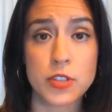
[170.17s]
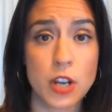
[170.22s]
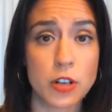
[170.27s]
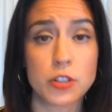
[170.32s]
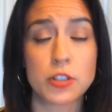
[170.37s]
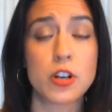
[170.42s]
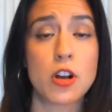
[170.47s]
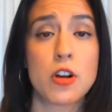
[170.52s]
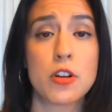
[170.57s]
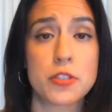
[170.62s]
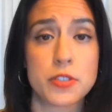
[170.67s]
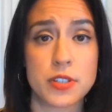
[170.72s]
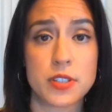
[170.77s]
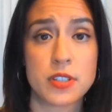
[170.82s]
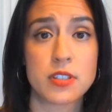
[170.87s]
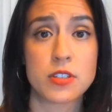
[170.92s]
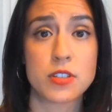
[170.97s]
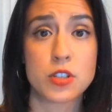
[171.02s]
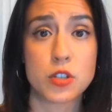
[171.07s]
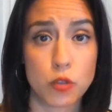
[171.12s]
Tucker
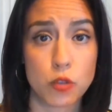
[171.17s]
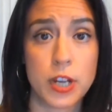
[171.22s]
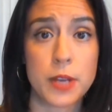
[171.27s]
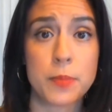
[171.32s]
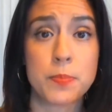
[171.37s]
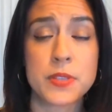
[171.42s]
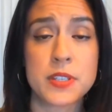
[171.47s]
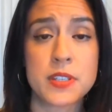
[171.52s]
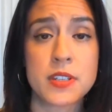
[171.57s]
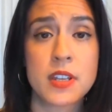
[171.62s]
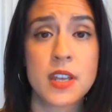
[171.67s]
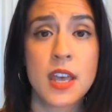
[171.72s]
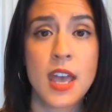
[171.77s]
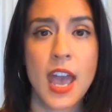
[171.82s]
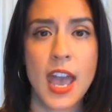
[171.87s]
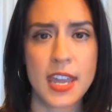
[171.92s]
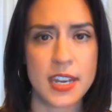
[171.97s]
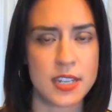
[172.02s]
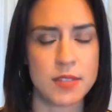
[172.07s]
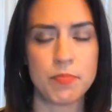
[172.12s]
Carlson's scripts
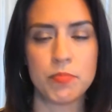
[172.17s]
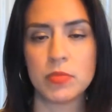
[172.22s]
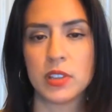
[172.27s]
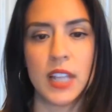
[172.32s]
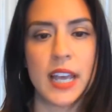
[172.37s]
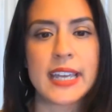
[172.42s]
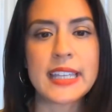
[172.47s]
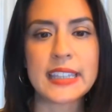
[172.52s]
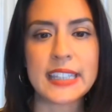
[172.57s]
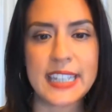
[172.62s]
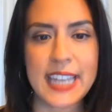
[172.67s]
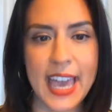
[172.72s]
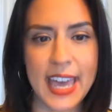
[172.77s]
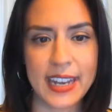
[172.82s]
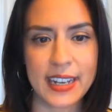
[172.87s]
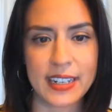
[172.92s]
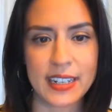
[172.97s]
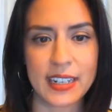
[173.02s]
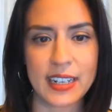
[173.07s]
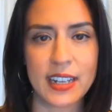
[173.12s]
yeah. and he lightly
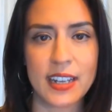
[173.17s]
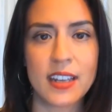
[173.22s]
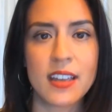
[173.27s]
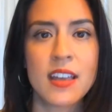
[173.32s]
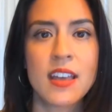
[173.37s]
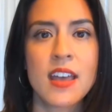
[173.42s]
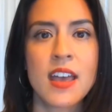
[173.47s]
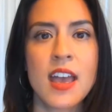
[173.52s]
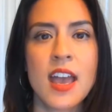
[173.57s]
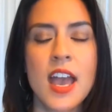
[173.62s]
edited it.